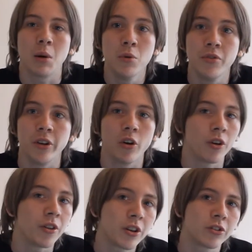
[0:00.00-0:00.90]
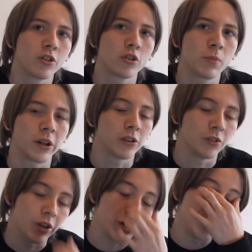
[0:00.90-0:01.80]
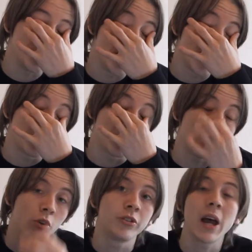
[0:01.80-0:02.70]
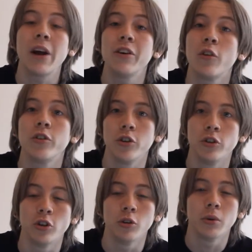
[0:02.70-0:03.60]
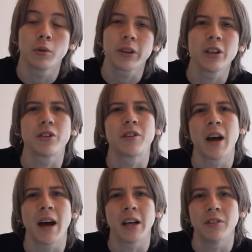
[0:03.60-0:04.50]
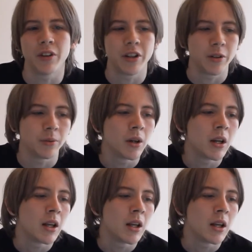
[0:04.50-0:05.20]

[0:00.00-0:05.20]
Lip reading: Moving on, this is a special video called Diary of a YouTuber, which is a tag video.